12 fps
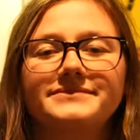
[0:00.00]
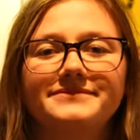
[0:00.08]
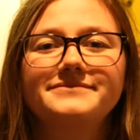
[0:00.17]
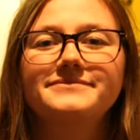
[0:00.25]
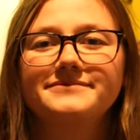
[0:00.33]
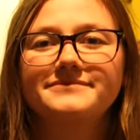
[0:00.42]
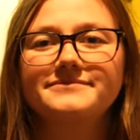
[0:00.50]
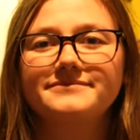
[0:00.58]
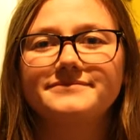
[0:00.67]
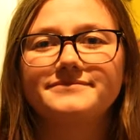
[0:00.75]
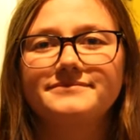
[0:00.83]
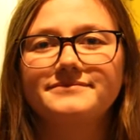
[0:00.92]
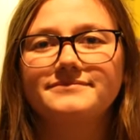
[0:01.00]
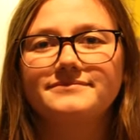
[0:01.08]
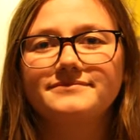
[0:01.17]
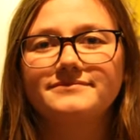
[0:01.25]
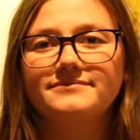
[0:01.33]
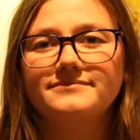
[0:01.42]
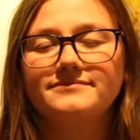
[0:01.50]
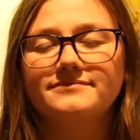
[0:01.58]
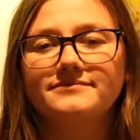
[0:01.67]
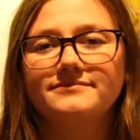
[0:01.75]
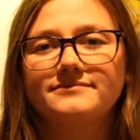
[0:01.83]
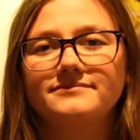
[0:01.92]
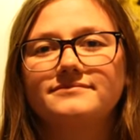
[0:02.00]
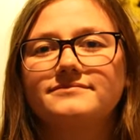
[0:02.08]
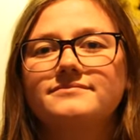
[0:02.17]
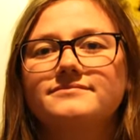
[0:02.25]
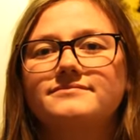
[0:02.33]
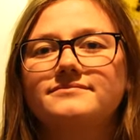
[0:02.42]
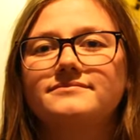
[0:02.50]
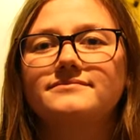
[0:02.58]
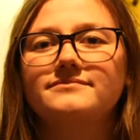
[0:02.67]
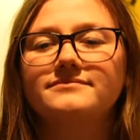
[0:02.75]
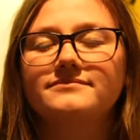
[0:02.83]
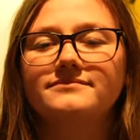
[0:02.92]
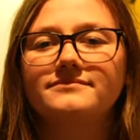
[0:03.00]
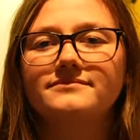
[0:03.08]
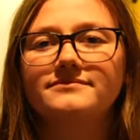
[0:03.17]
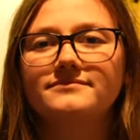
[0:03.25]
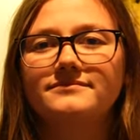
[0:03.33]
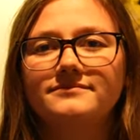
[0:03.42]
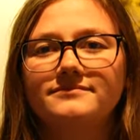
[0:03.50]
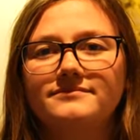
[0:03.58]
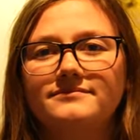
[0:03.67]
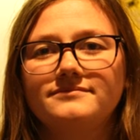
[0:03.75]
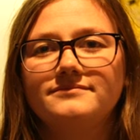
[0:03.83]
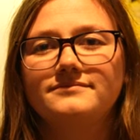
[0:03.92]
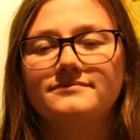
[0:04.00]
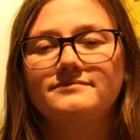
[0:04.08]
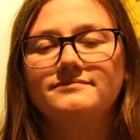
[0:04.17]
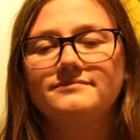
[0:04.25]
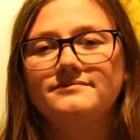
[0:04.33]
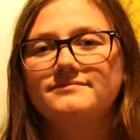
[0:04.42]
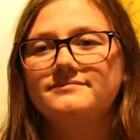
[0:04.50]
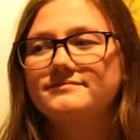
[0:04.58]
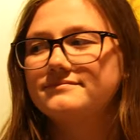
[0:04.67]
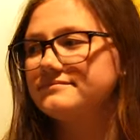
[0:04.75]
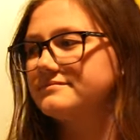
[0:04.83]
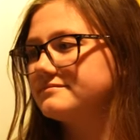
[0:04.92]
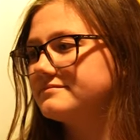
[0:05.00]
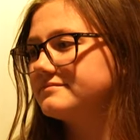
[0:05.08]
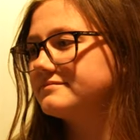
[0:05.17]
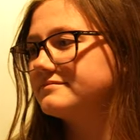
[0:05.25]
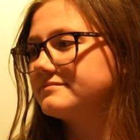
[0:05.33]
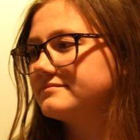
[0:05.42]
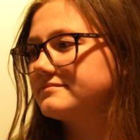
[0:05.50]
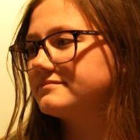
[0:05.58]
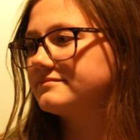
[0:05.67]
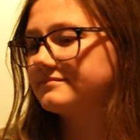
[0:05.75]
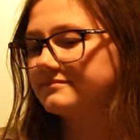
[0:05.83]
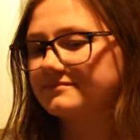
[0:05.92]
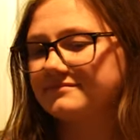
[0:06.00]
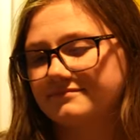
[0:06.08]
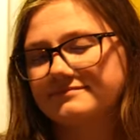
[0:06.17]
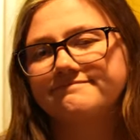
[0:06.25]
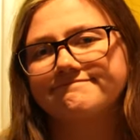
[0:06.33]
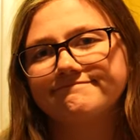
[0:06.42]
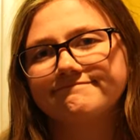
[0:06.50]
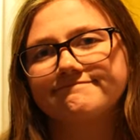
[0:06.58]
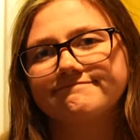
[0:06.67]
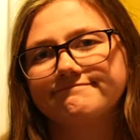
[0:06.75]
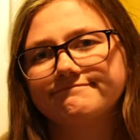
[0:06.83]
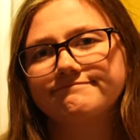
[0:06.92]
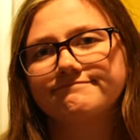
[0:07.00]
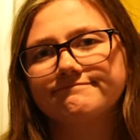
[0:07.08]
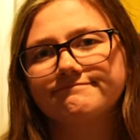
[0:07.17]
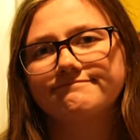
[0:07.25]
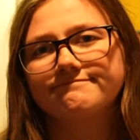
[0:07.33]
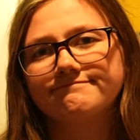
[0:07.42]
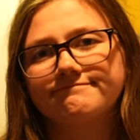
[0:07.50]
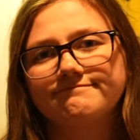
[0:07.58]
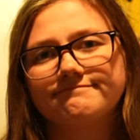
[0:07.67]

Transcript: (silent)